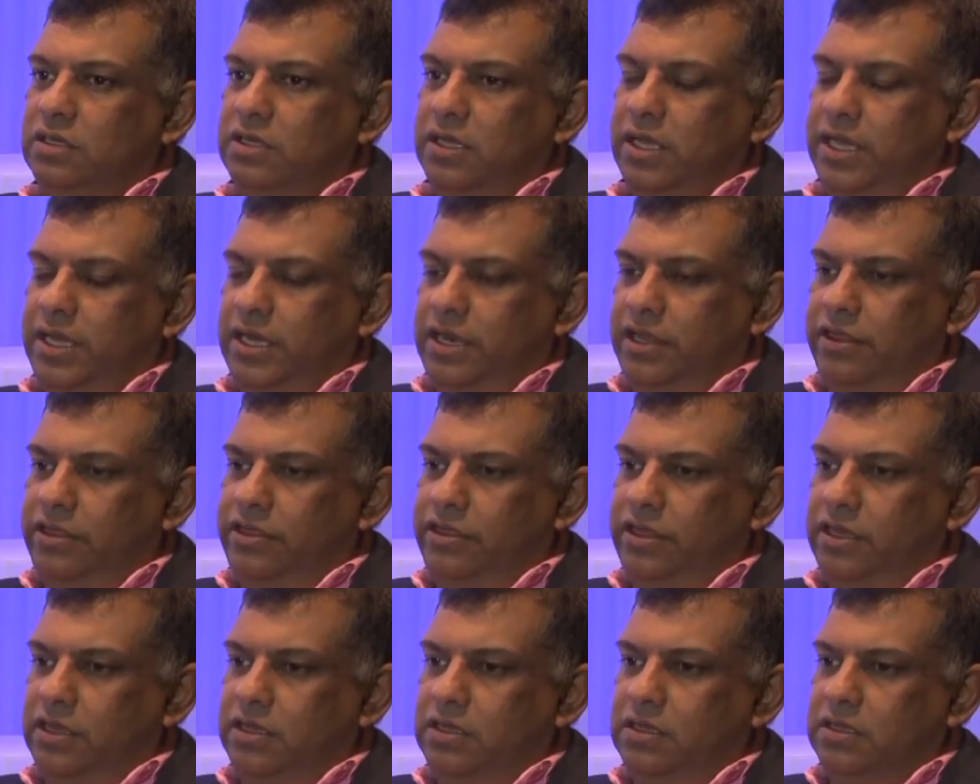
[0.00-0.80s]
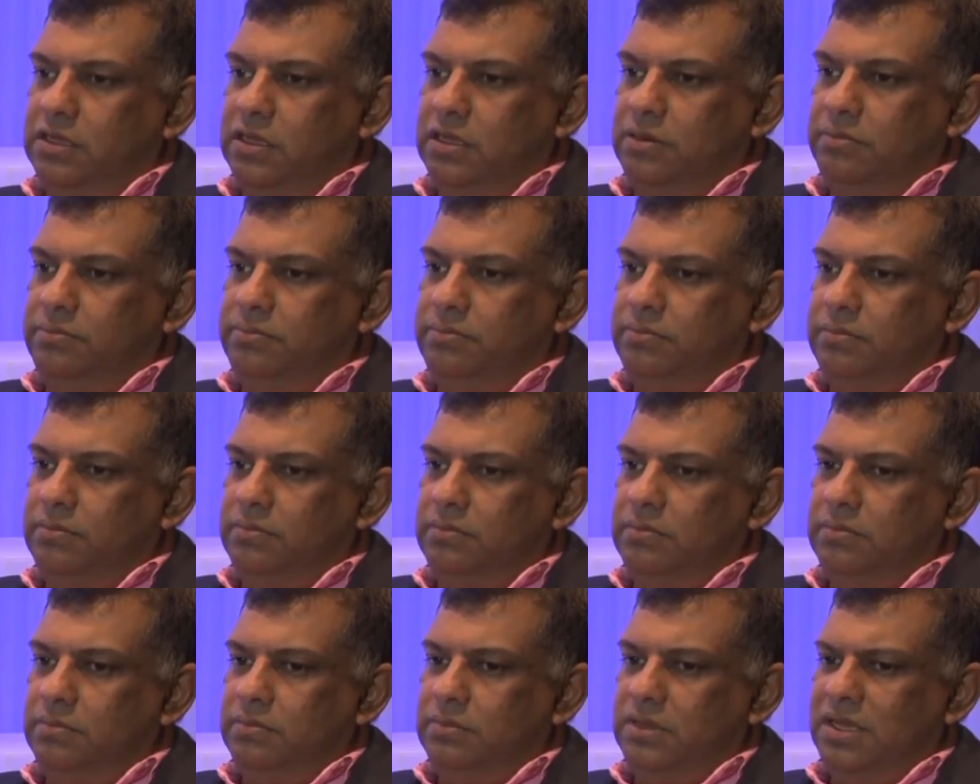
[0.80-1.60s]
and I think I'm
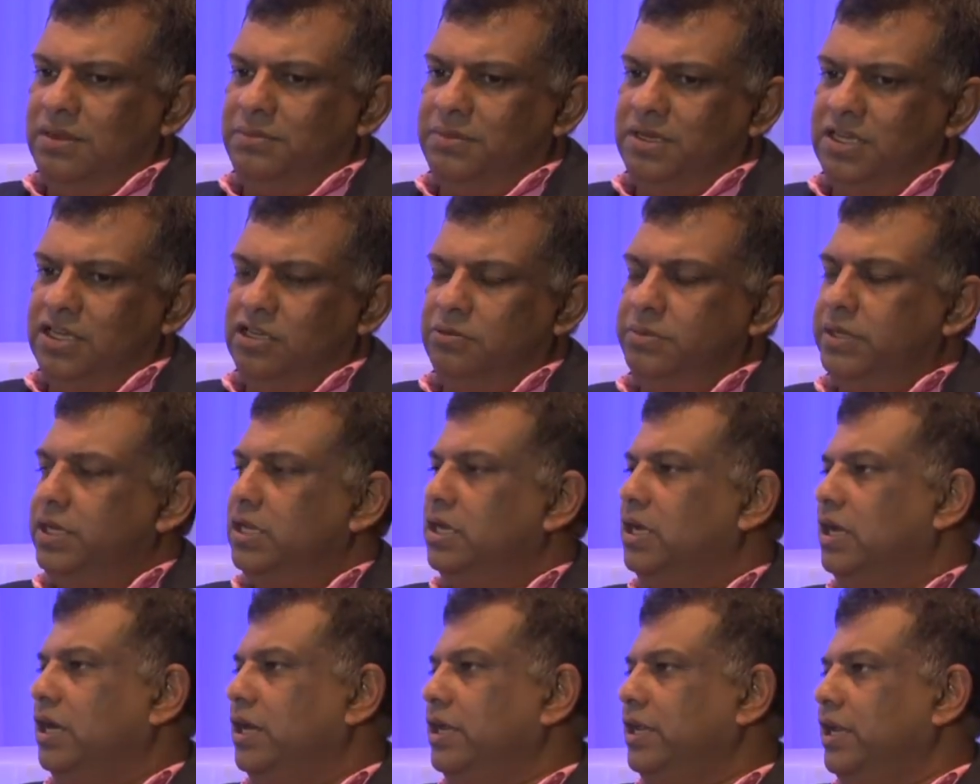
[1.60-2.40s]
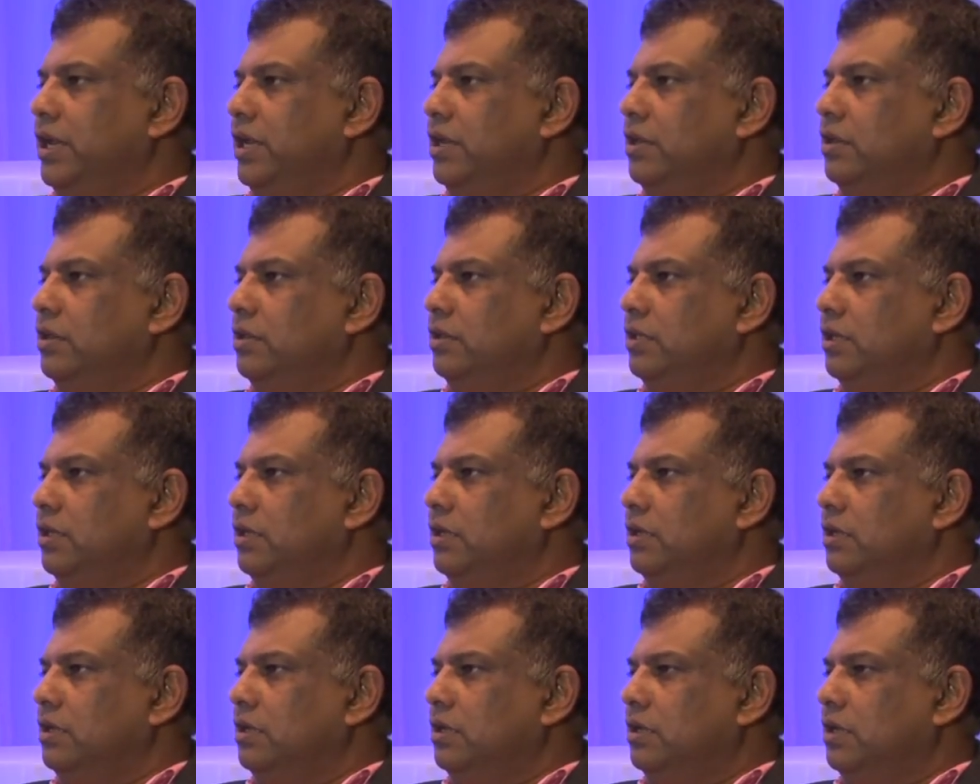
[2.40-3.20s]
a little bit hard-headed
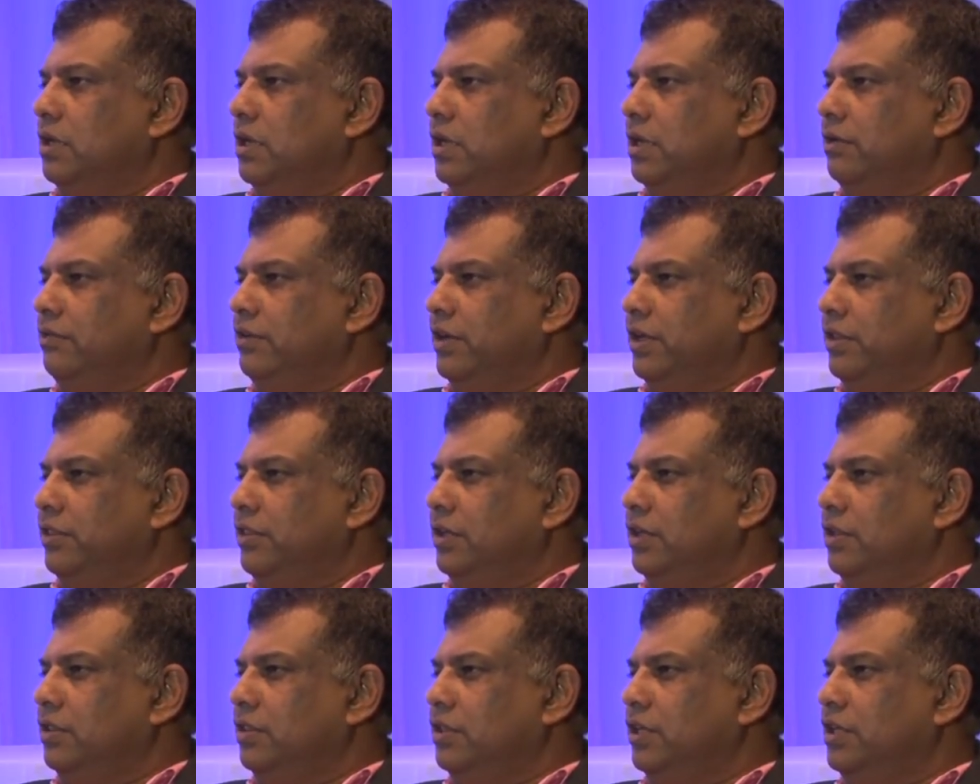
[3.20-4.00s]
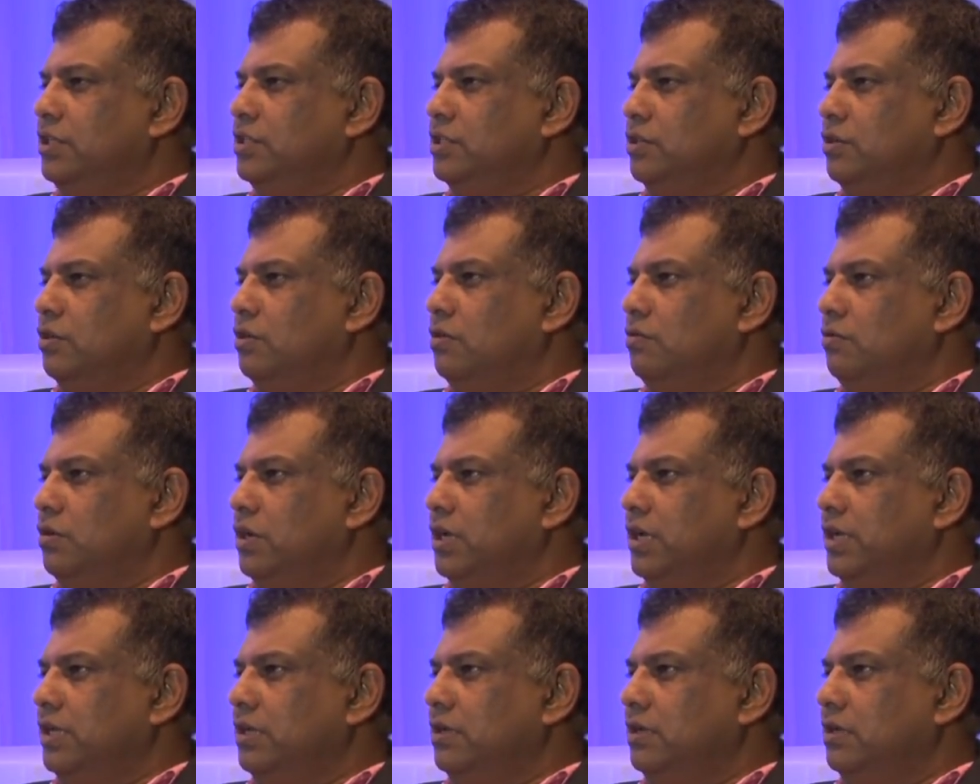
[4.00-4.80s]
that if I think things are not
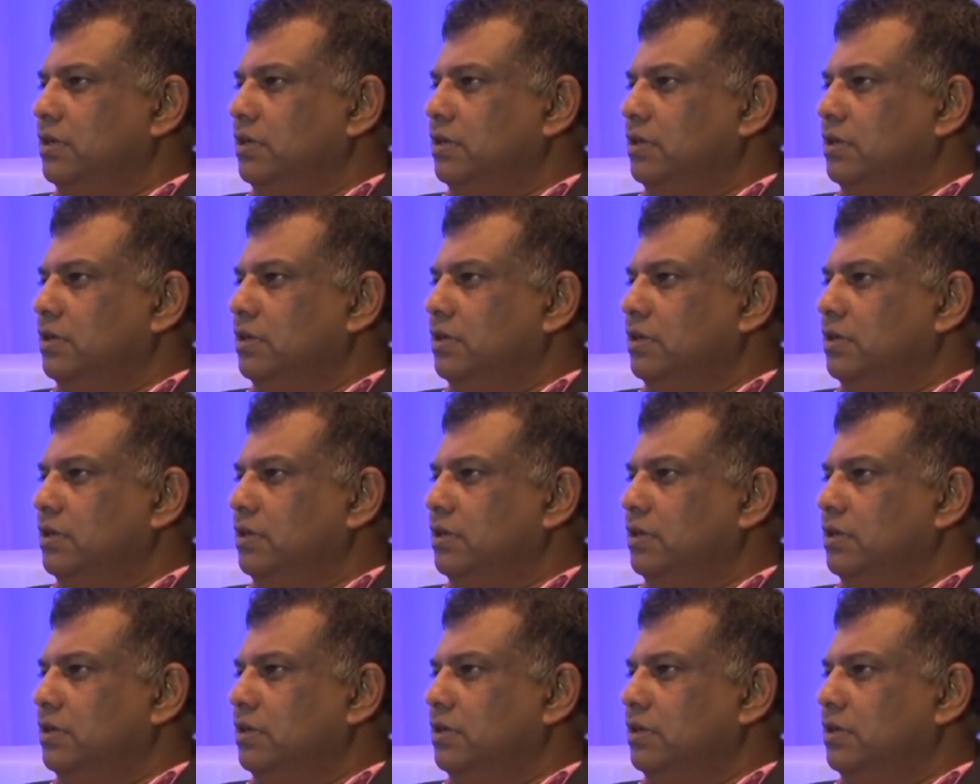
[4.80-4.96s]
right,